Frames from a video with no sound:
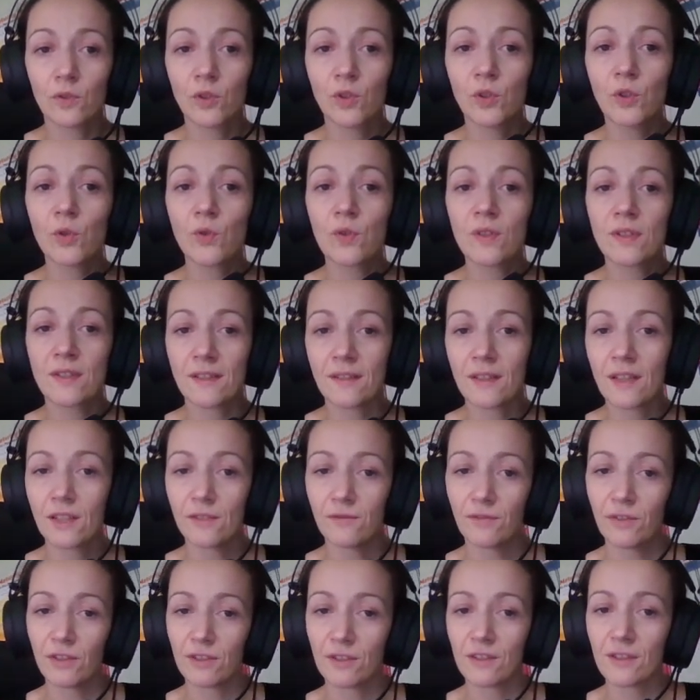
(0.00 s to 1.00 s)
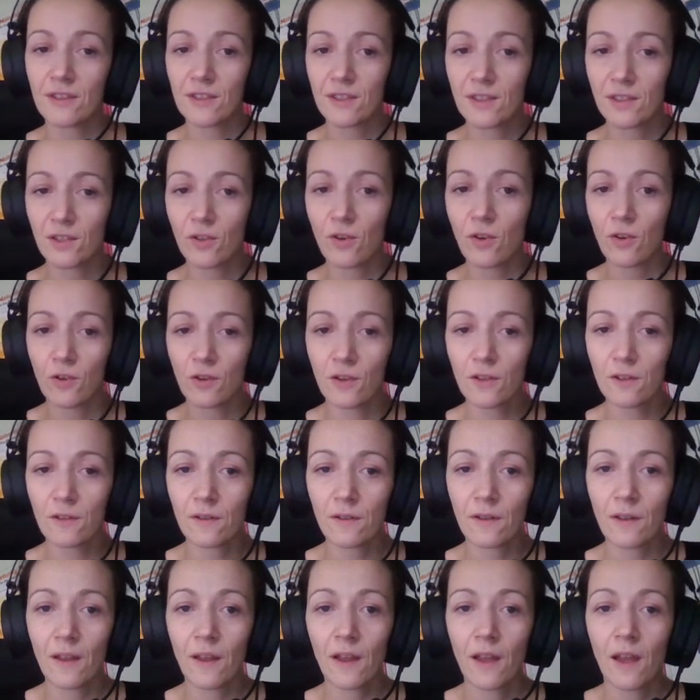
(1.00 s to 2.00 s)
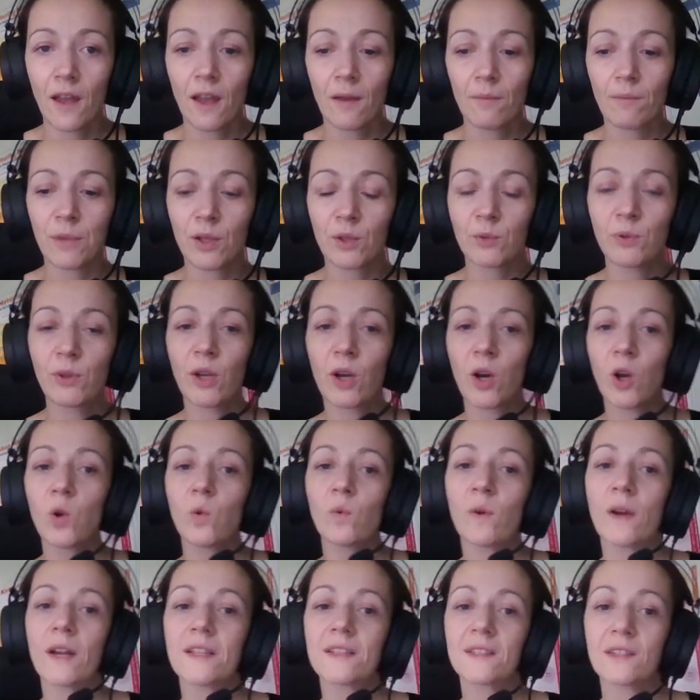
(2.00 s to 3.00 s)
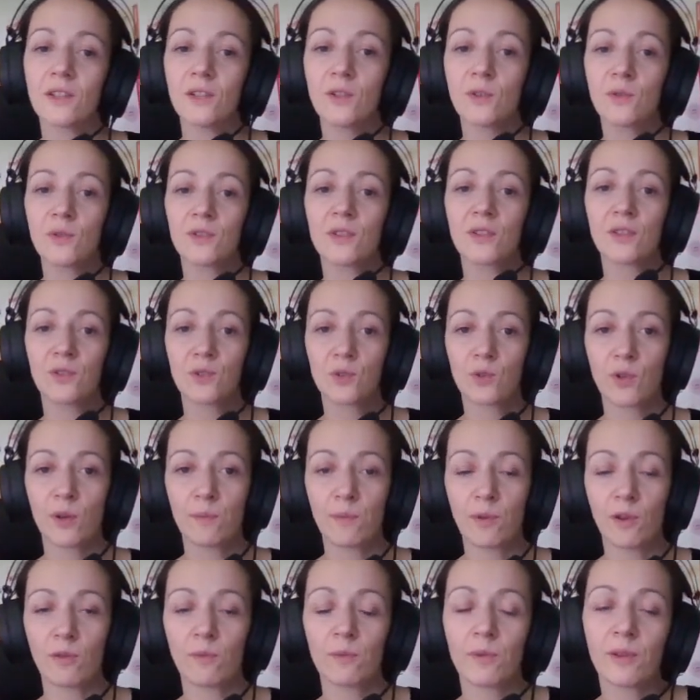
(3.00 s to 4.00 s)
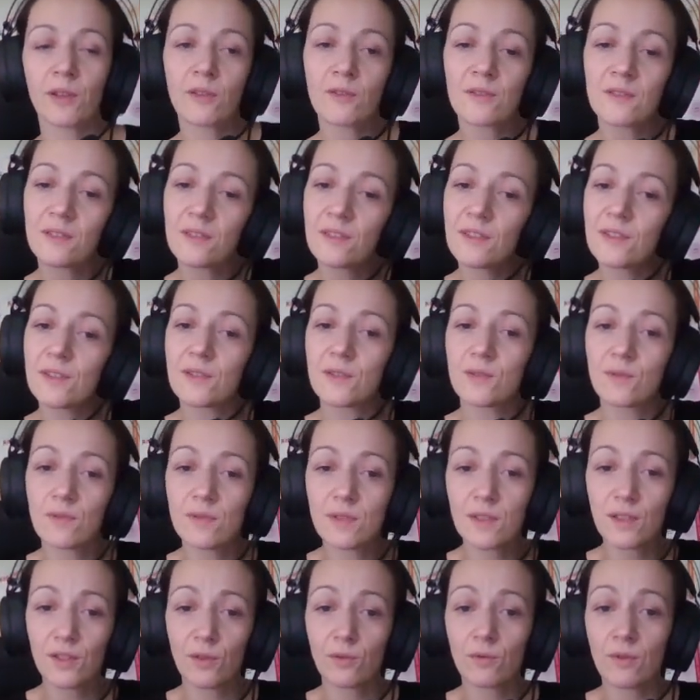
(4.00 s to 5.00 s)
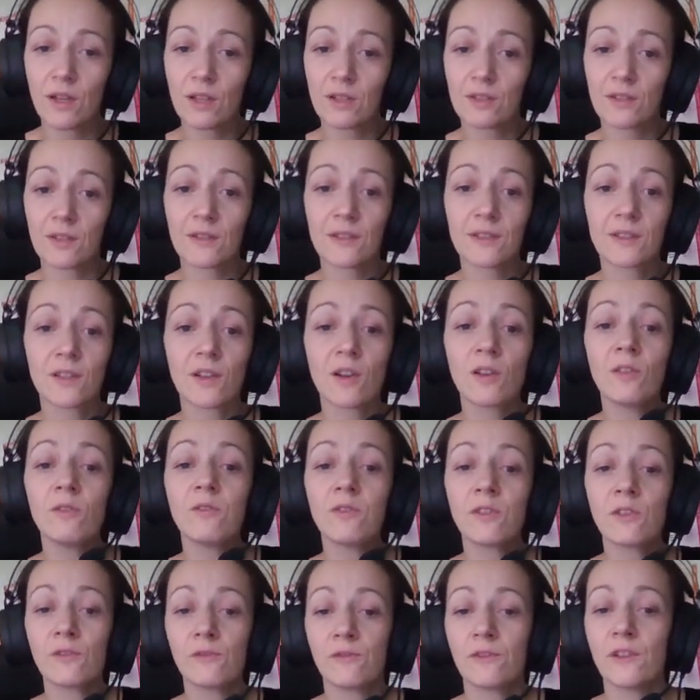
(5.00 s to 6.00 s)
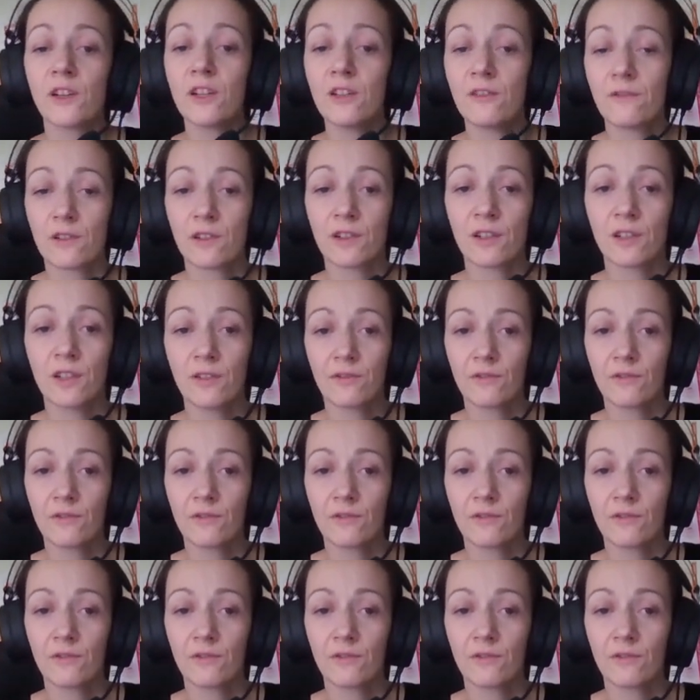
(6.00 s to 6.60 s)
use net fitness score, but we always use triple, because these two situations call for very, very